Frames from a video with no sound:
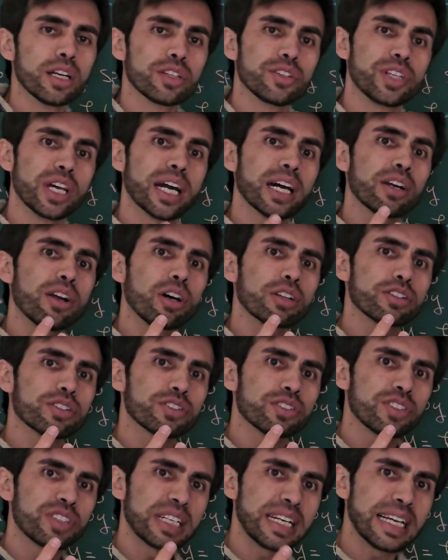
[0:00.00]
There
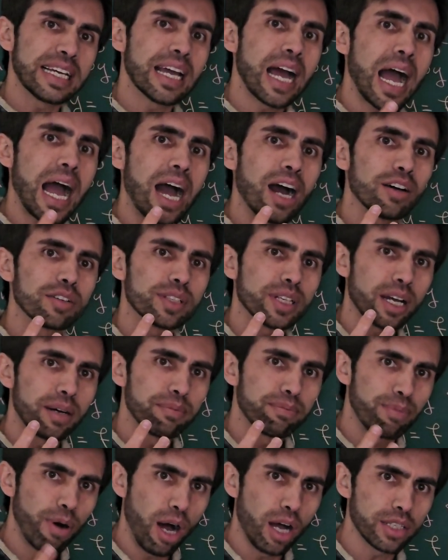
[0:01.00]
are three
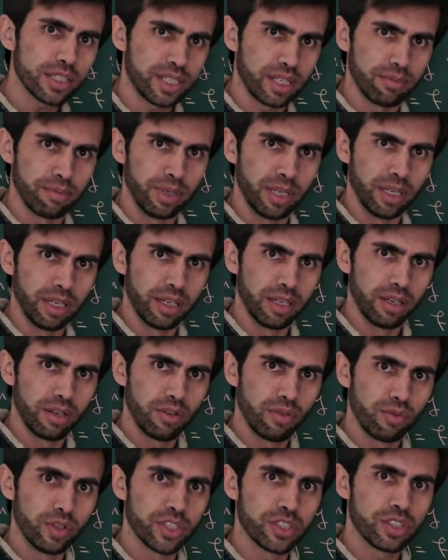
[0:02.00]
outcomes possible,
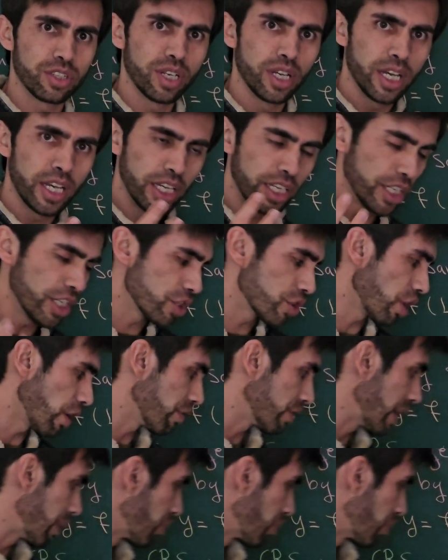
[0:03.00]
which each of